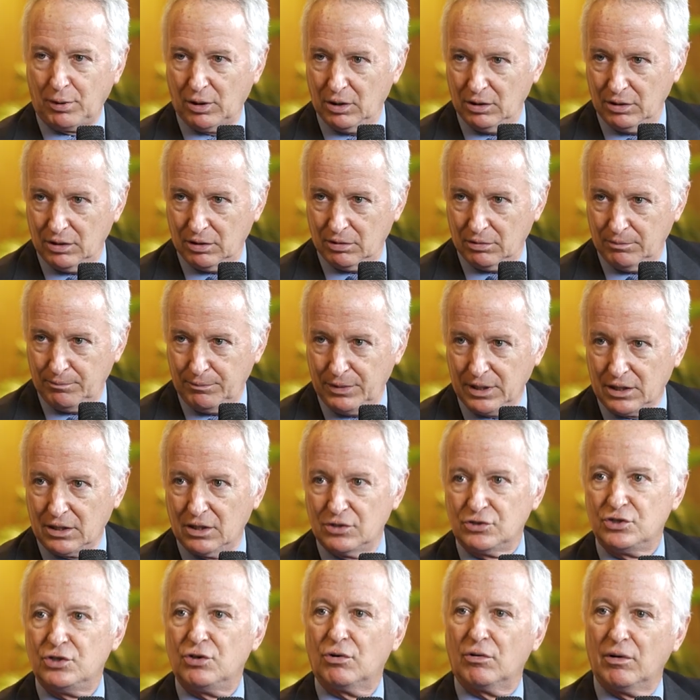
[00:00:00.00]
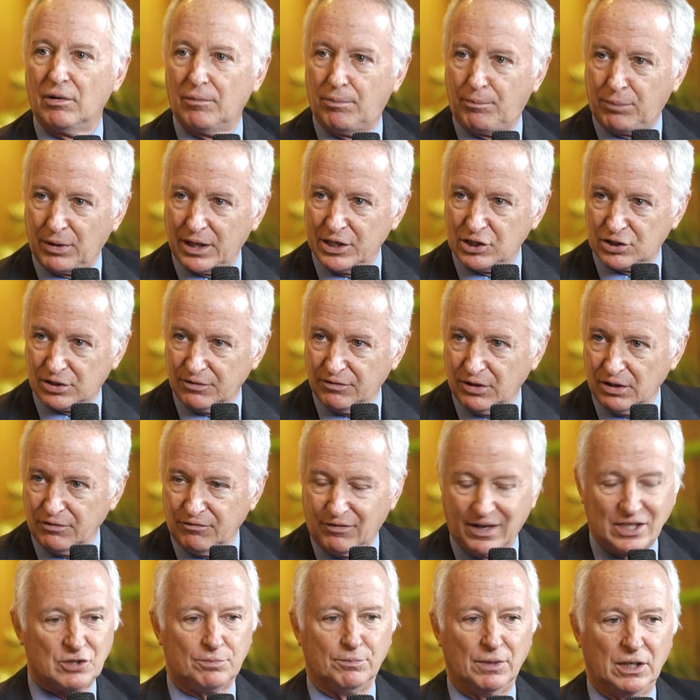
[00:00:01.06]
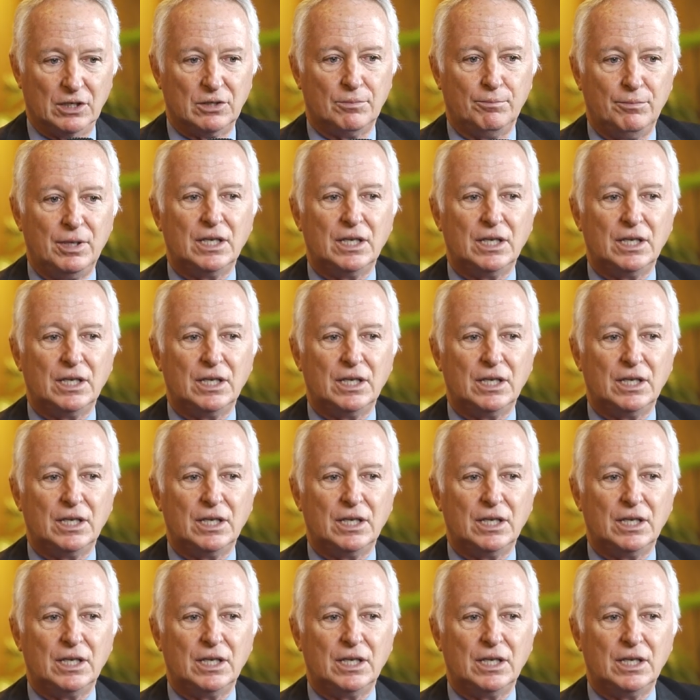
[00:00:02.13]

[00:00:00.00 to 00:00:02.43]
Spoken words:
partner, because you're a place of investment,